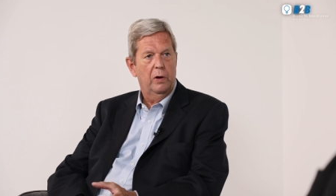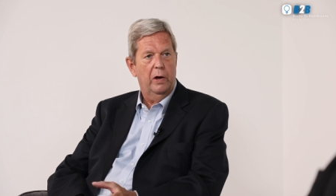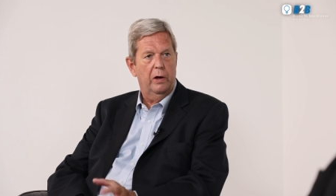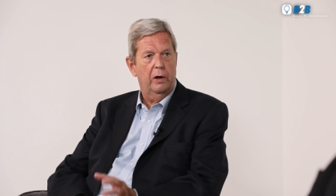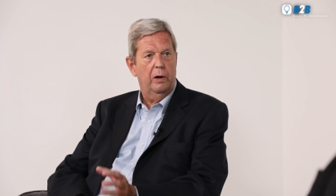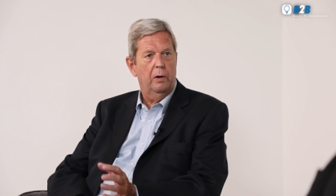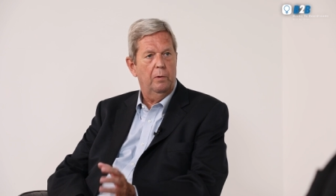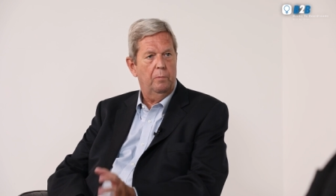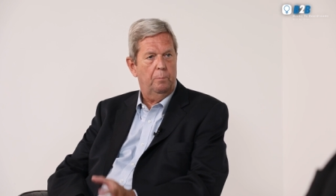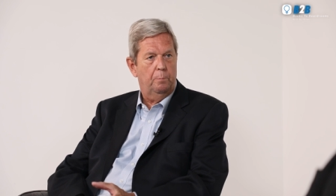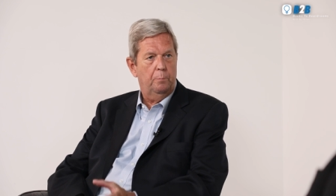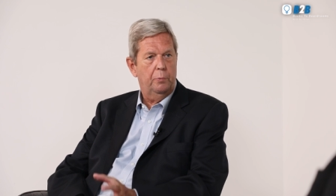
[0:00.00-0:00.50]

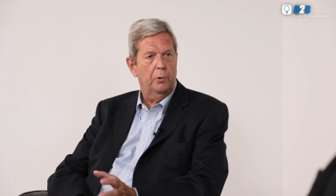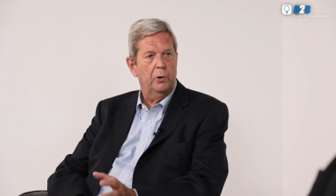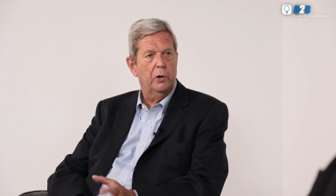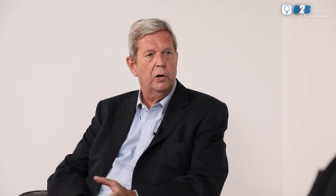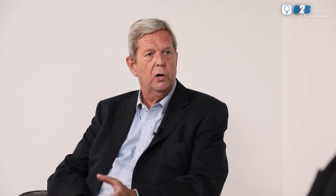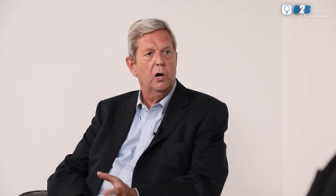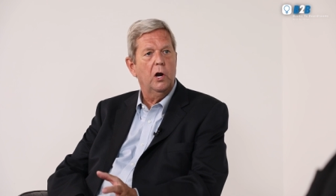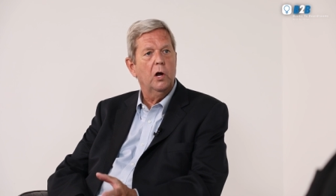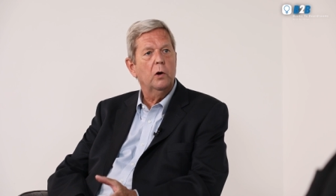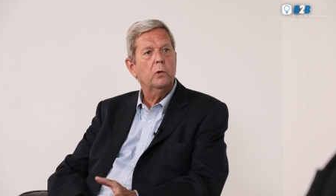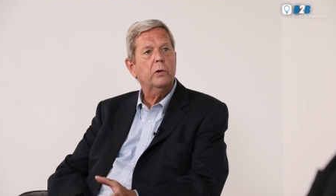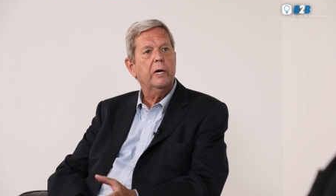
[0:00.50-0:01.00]
uh,
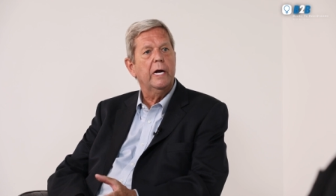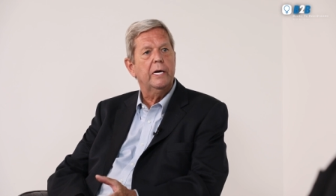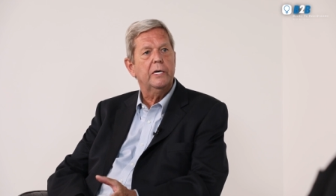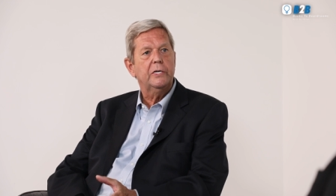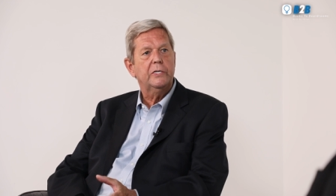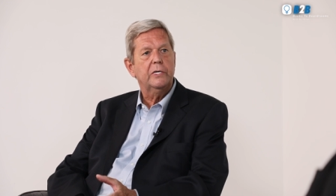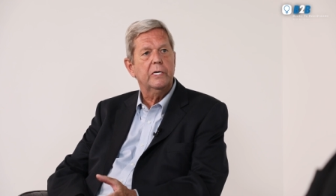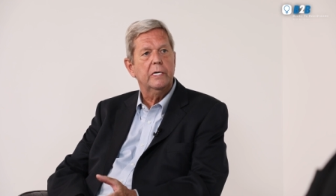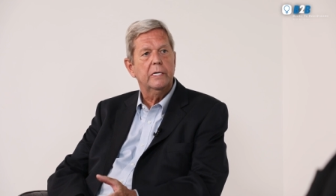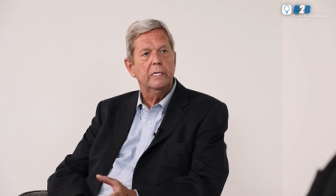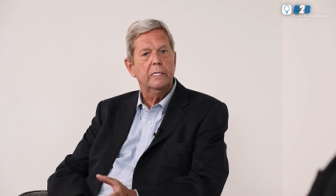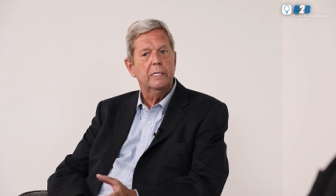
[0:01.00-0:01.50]
per
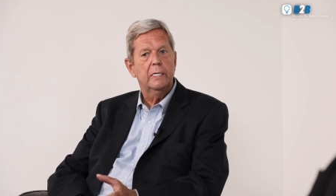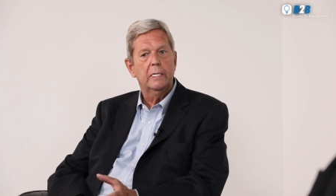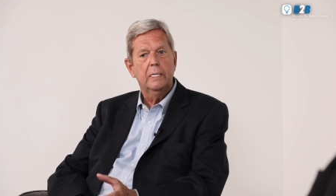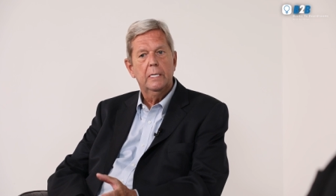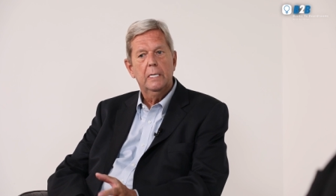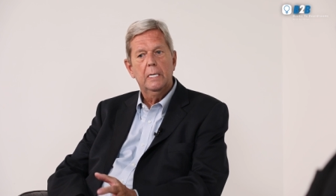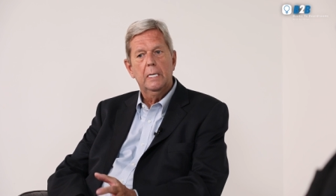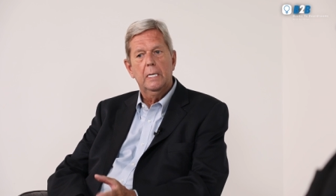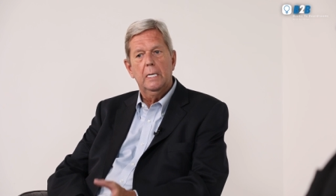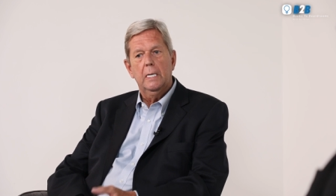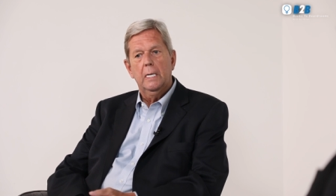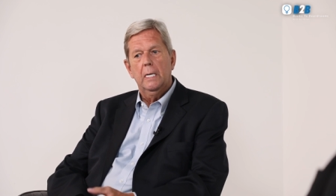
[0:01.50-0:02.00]
location.
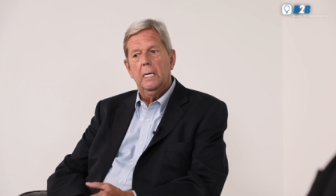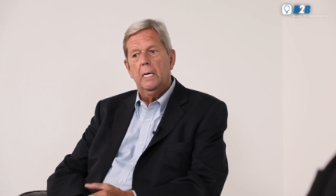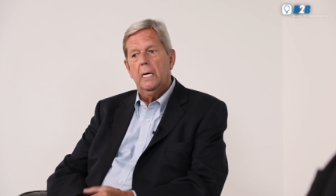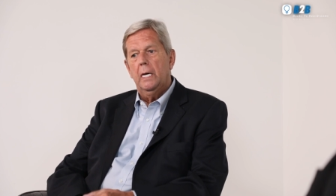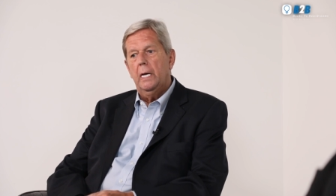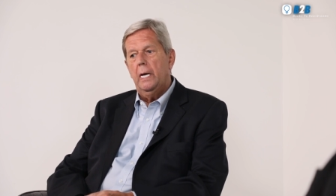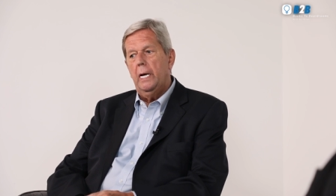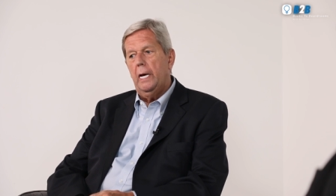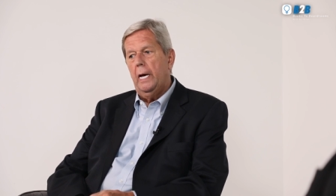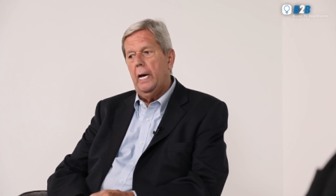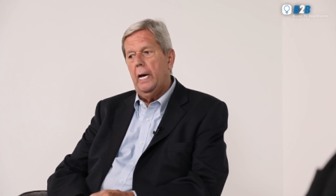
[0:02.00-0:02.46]
Uh,